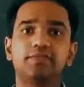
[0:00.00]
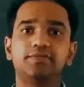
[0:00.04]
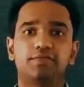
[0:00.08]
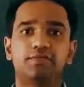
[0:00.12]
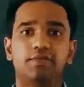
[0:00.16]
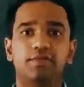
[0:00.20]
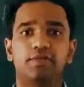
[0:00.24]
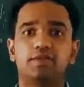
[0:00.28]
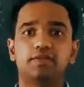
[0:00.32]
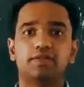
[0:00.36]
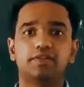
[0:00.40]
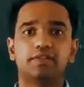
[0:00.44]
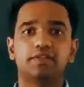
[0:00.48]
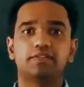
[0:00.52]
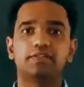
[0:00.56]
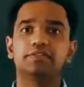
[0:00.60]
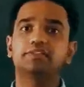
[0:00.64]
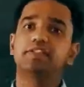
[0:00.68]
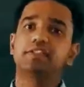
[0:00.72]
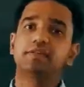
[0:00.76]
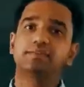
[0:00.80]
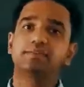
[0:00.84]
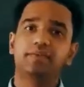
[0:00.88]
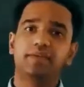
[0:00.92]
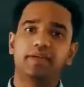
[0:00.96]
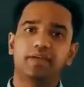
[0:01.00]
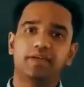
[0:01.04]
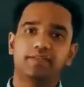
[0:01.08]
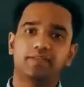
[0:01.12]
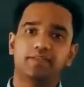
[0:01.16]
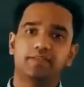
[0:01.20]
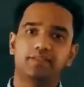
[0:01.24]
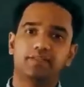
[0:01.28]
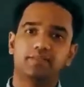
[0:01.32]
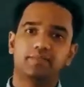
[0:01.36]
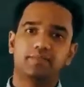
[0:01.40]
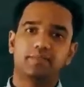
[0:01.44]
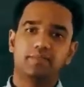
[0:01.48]
for
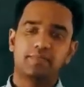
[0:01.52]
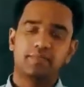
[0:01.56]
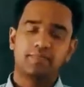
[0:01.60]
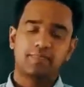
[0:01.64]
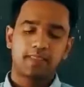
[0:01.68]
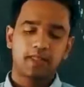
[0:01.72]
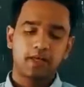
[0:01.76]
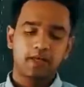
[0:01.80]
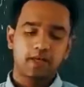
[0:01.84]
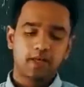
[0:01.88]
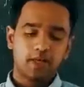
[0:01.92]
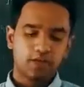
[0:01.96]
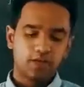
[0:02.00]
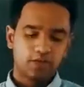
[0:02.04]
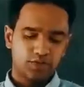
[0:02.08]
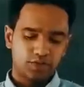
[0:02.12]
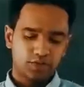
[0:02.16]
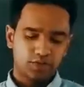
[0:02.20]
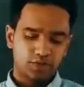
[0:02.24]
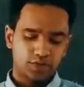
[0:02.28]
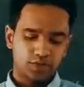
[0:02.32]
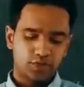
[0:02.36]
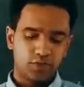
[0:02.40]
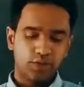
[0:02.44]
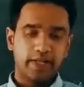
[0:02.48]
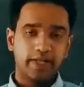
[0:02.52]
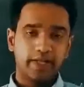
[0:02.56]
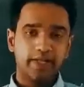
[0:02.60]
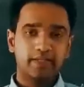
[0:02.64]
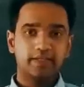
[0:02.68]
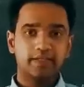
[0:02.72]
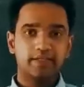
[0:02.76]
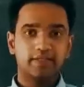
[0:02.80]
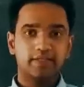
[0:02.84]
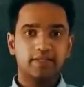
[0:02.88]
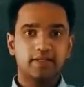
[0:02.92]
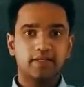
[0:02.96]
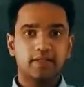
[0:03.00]
germination. So
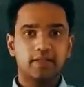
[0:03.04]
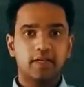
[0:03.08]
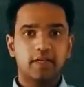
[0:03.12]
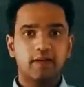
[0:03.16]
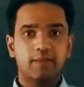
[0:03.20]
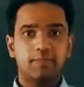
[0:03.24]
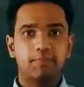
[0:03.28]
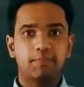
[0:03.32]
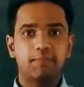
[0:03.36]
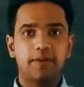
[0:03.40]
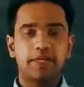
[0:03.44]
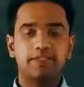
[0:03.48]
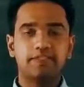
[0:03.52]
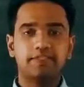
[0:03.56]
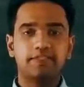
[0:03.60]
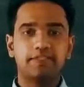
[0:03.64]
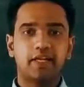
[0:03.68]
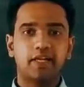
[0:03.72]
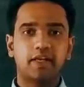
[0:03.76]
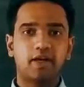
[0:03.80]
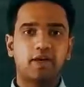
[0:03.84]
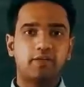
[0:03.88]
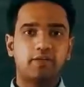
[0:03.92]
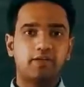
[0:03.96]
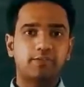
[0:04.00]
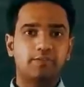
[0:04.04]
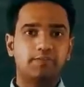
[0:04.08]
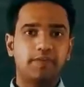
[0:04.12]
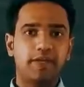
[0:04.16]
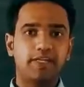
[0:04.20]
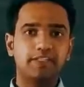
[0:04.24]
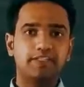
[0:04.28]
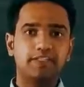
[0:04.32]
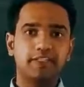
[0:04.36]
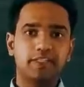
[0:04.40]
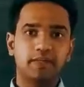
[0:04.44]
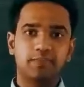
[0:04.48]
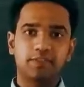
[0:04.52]
students, please take out
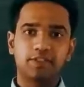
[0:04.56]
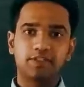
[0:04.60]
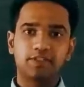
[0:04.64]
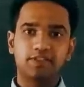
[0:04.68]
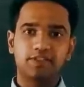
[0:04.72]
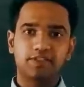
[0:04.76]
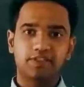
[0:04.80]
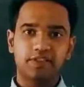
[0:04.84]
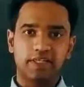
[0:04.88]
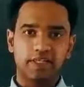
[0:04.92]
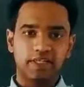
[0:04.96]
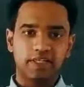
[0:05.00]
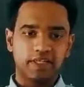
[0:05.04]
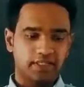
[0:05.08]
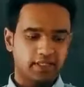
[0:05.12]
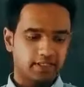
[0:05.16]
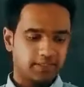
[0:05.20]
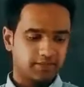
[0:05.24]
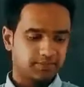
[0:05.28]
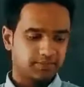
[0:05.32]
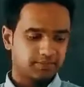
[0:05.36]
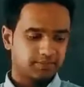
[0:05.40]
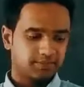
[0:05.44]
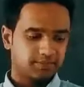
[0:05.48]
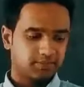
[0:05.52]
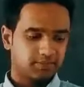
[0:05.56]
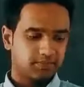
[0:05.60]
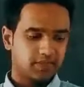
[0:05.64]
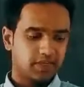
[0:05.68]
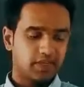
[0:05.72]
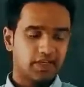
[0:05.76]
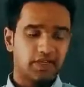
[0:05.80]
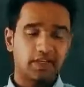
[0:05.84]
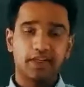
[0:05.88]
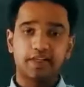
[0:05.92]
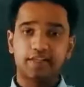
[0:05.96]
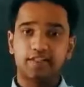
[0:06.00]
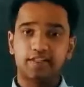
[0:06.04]
page number 3.
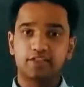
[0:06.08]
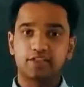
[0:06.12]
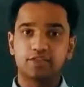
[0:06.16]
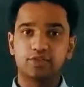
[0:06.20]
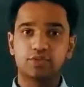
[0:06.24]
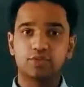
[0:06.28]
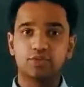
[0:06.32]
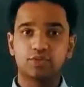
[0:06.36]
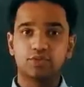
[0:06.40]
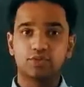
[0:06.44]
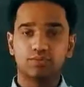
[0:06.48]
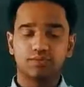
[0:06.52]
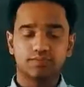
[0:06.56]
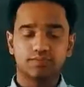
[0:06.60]
Let us do.